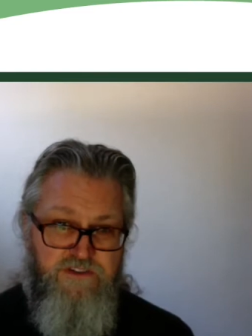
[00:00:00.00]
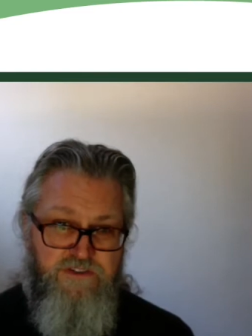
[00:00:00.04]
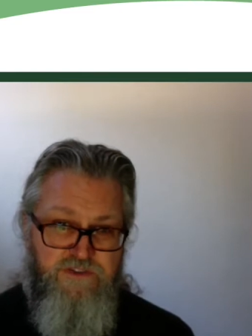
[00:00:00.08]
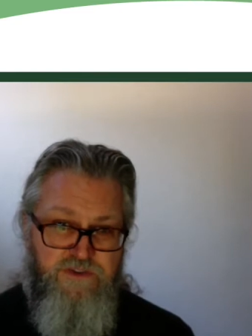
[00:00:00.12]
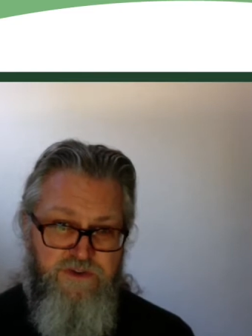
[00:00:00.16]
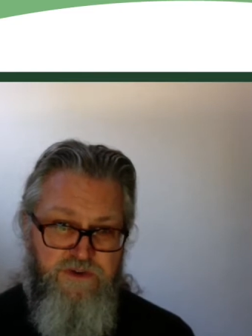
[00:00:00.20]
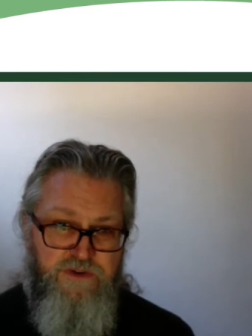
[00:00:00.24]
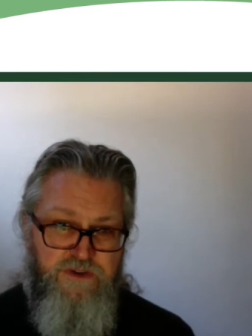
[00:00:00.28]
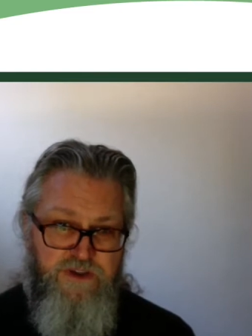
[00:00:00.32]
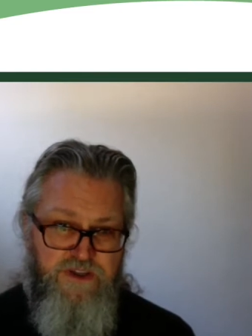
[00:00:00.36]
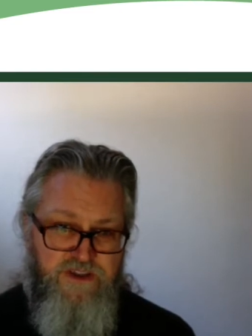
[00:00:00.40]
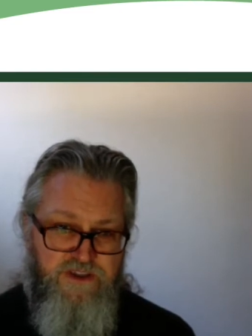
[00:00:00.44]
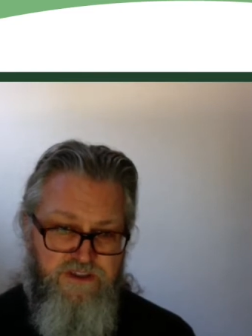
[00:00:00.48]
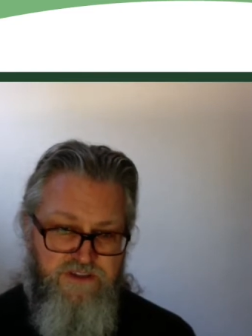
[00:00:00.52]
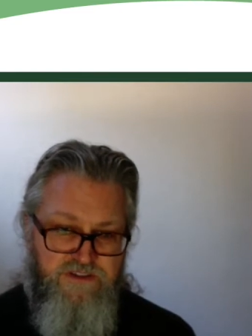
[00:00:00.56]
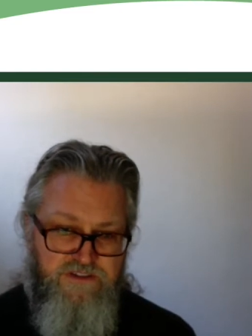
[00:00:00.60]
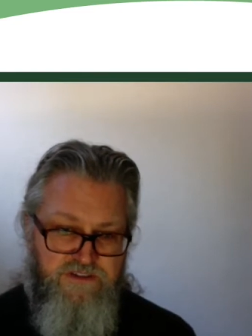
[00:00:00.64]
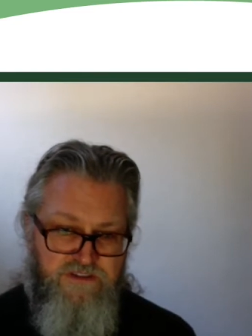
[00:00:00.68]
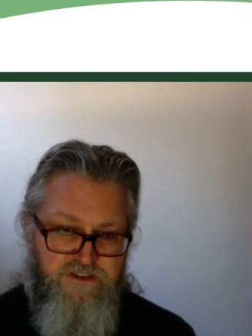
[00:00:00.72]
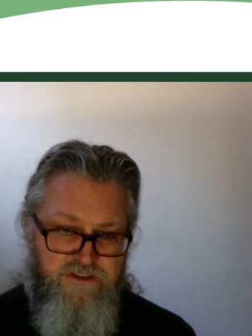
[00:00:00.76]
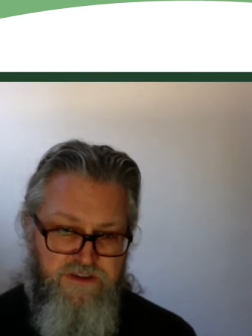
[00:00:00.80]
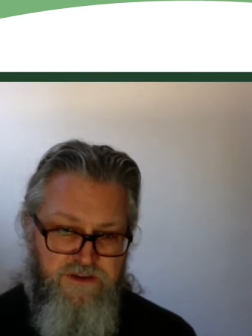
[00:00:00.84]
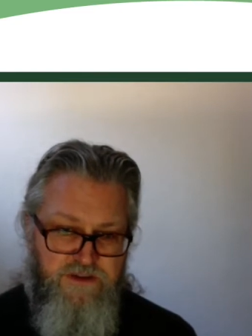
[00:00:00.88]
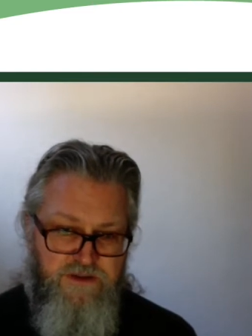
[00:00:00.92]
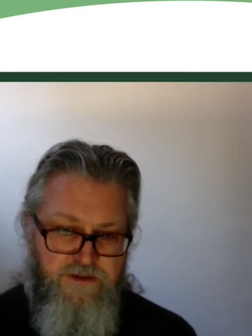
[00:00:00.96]
few days.
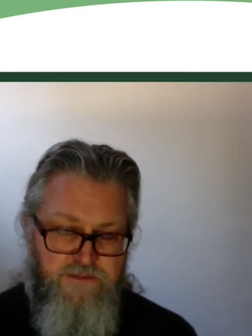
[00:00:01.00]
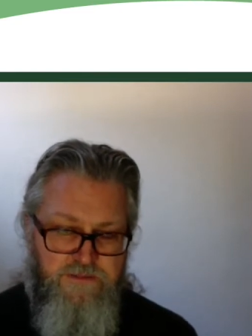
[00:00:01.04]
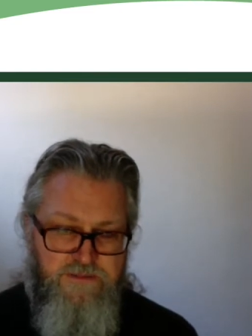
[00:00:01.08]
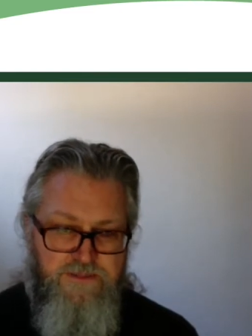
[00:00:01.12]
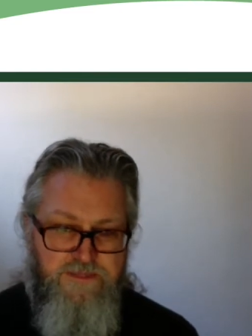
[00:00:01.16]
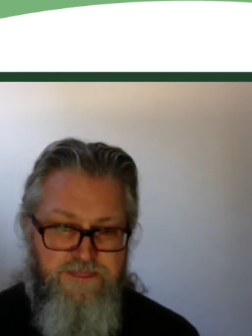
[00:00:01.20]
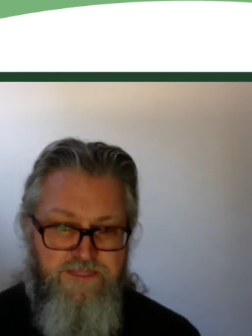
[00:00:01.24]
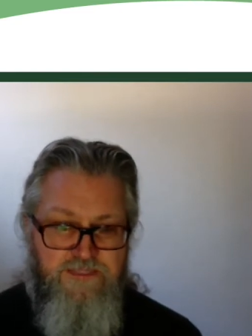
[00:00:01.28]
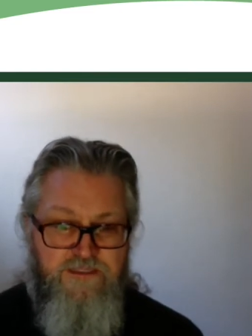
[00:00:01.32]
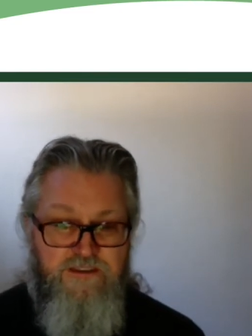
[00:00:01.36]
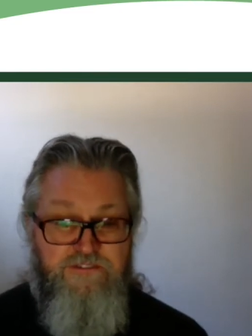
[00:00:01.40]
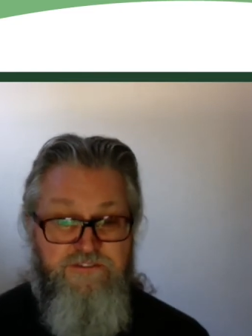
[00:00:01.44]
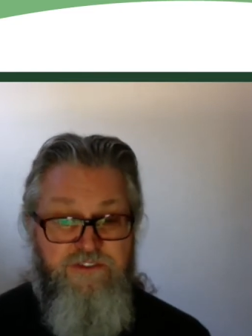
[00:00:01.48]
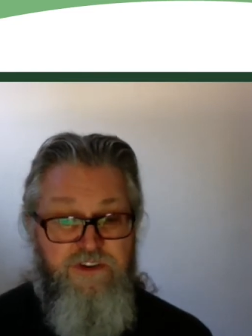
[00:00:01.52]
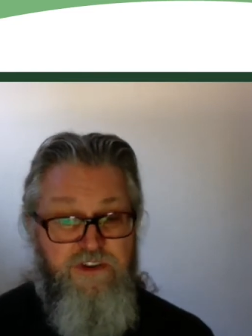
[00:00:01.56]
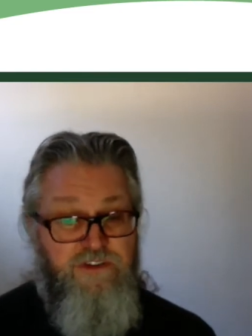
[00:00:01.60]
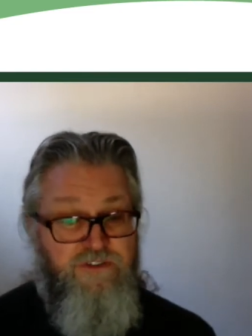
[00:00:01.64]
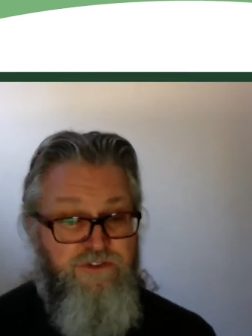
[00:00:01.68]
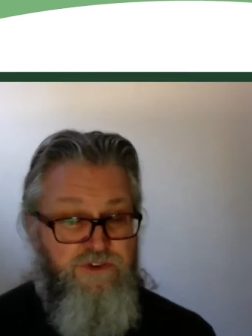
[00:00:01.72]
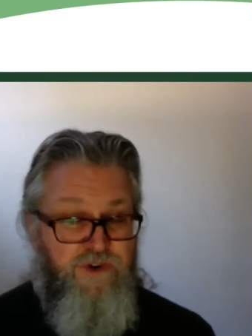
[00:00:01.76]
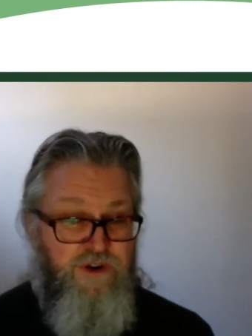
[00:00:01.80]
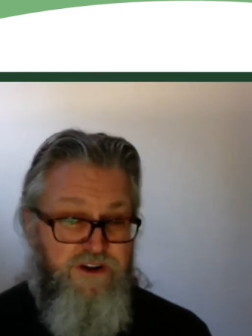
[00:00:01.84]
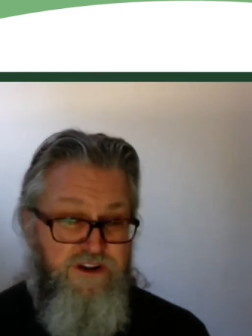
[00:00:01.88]
First of all,